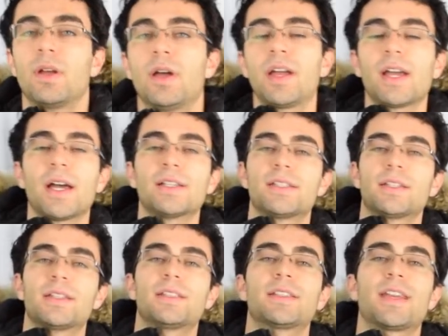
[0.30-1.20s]
Hey guys,
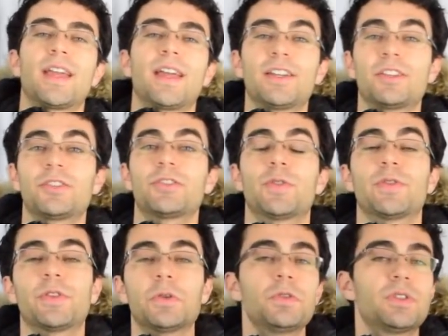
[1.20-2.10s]
this is Canada Goose
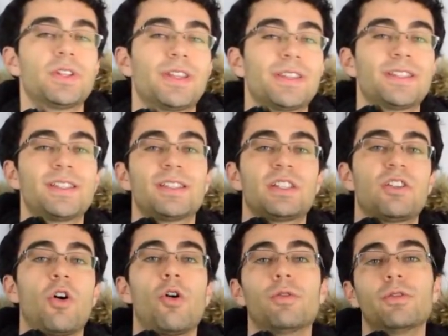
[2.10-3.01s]
Reviews, and this is
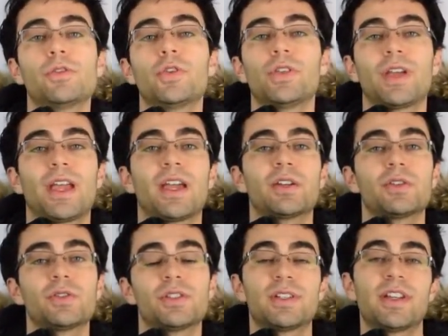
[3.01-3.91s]
an overview of the Canada
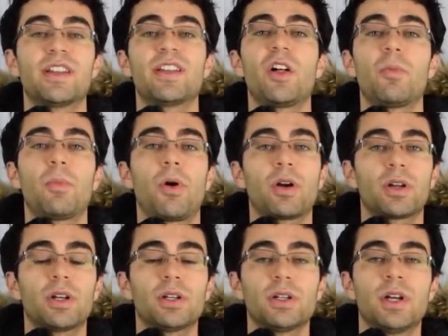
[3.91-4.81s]
Goose Citadel
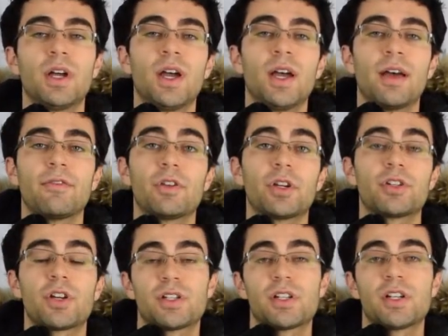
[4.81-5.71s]
Parka. If you're
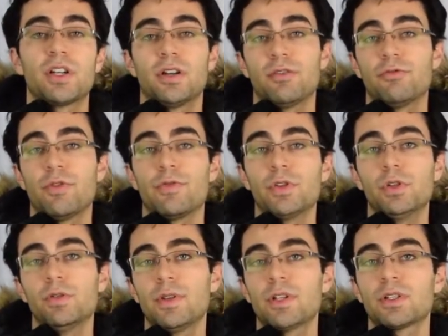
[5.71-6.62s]
interested in a
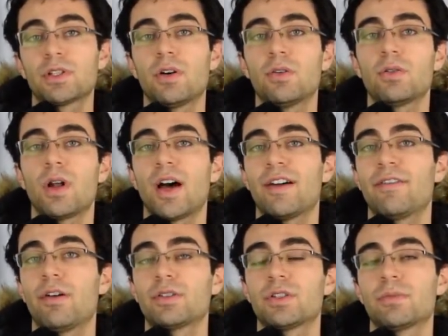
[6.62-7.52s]
review of this coat, I've
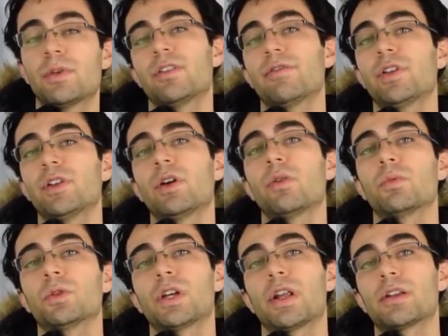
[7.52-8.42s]
also made a video in
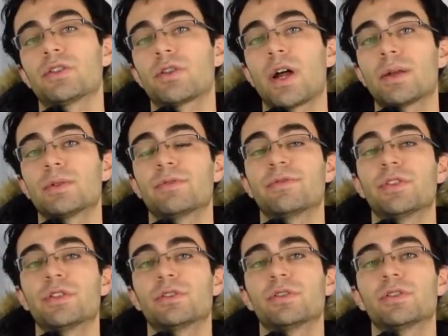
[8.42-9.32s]
which I describe some
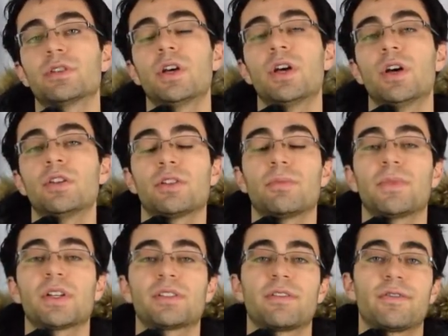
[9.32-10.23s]
features, some
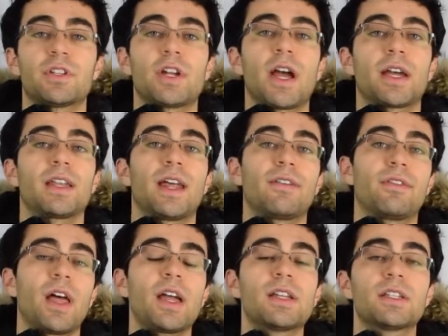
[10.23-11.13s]
things of the jacket I've
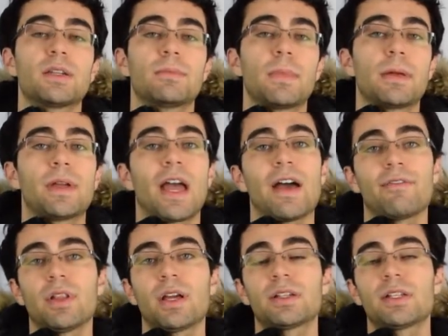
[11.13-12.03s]
liked and maybe
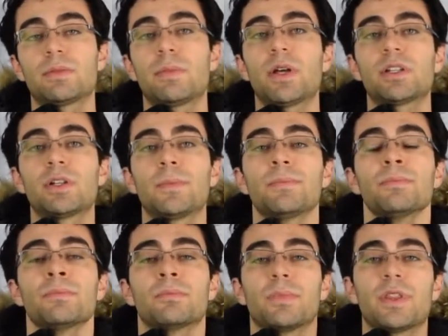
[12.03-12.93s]
haven't liked as much.
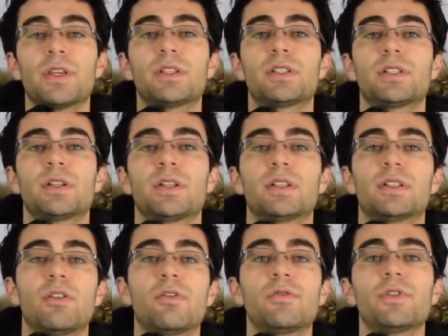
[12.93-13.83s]
But this is
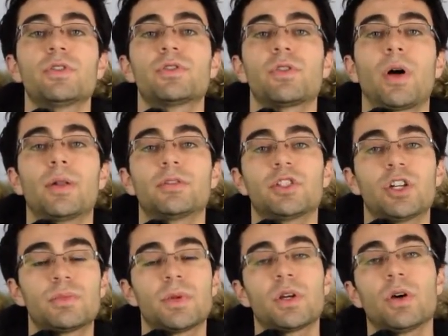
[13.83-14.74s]
an overview, so I'll
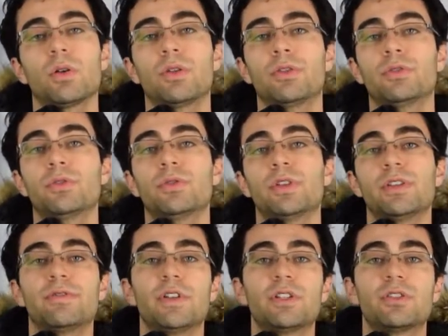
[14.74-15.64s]
just be going through the
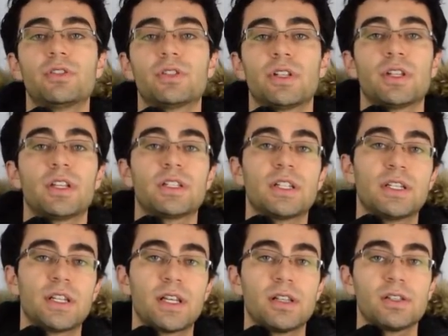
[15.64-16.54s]
features and the
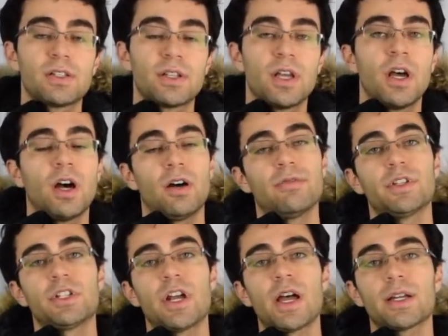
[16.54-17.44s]
details of the
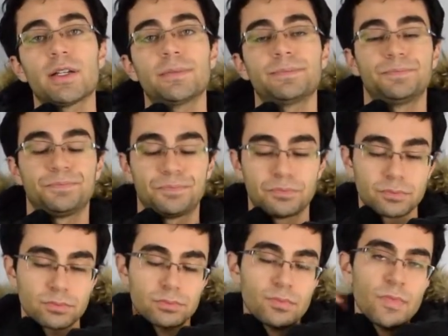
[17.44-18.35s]
jacket.
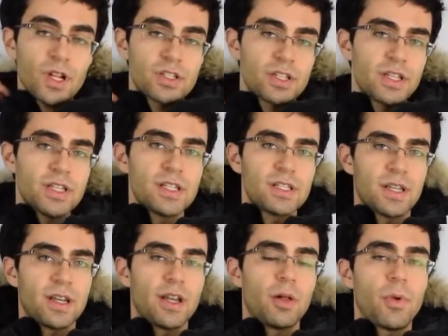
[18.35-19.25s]
So these
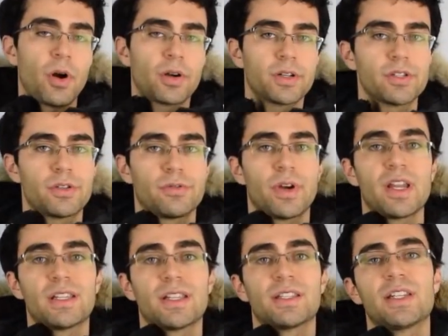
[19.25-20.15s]
Citadel Parkas are rated
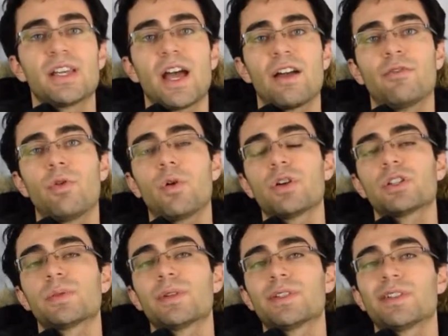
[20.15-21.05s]
as a TI4,
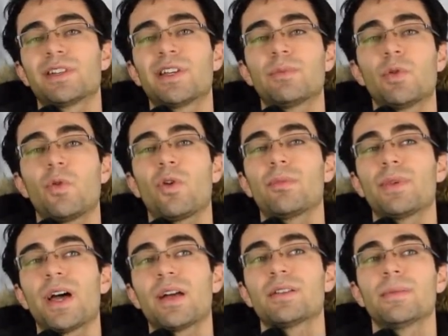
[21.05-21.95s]
which means they'll keep you warm
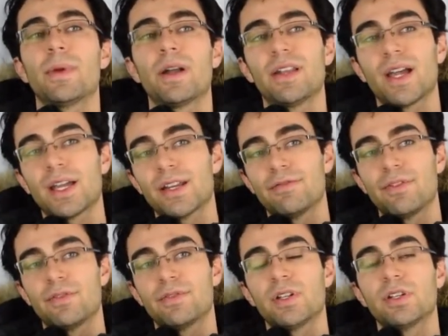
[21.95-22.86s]
down to about negative
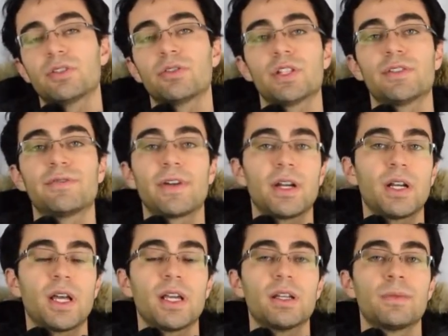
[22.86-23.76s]
15 degrees
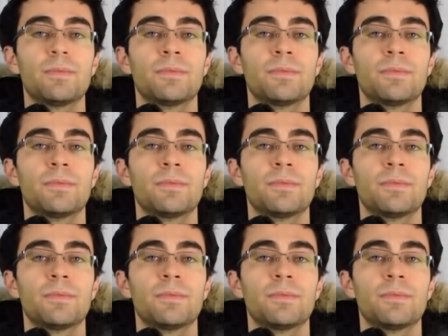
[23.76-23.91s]
Fahrenheit.